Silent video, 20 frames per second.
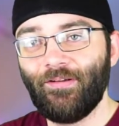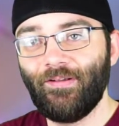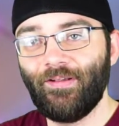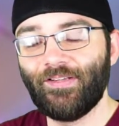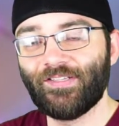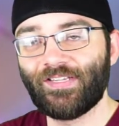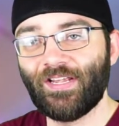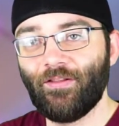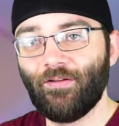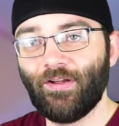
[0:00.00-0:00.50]

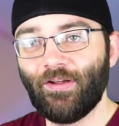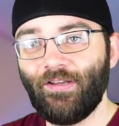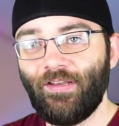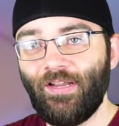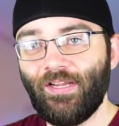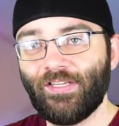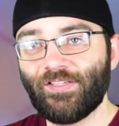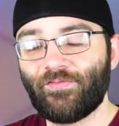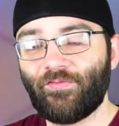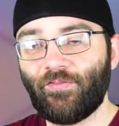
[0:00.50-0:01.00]
is how long it
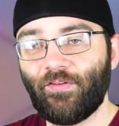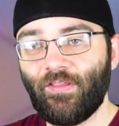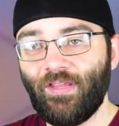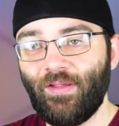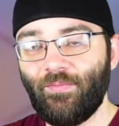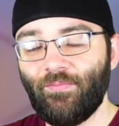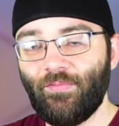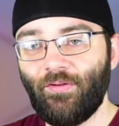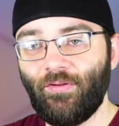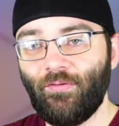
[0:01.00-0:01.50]
takes for
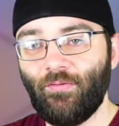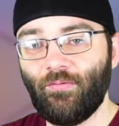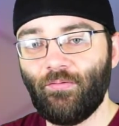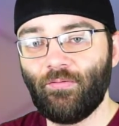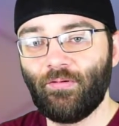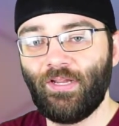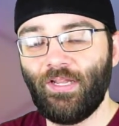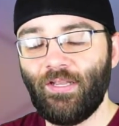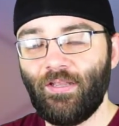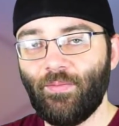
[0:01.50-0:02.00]
them
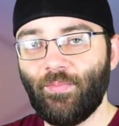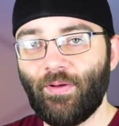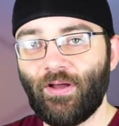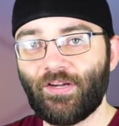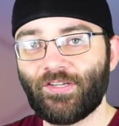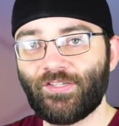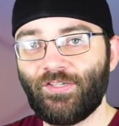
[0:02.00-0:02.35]
to get the box